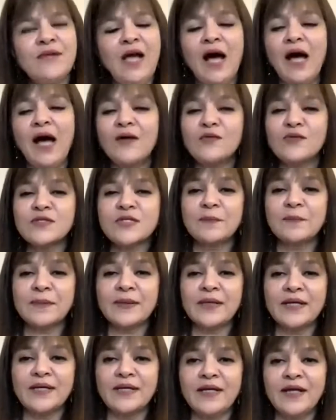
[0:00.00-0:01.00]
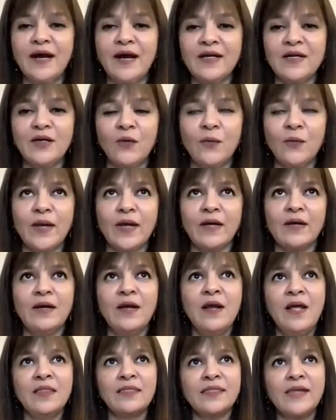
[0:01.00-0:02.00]
I was completely unaware
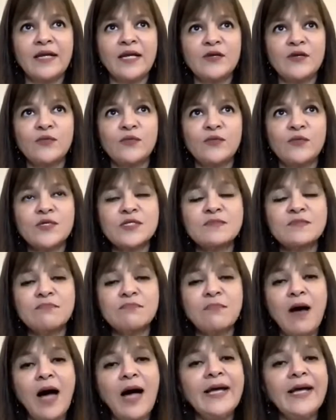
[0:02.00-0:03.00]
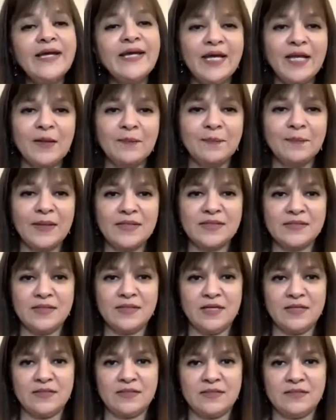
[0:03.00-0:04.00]
that it was my
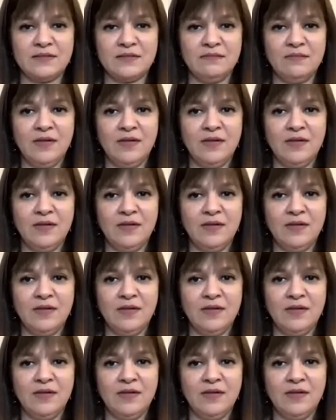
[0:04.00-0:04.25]
helplessness,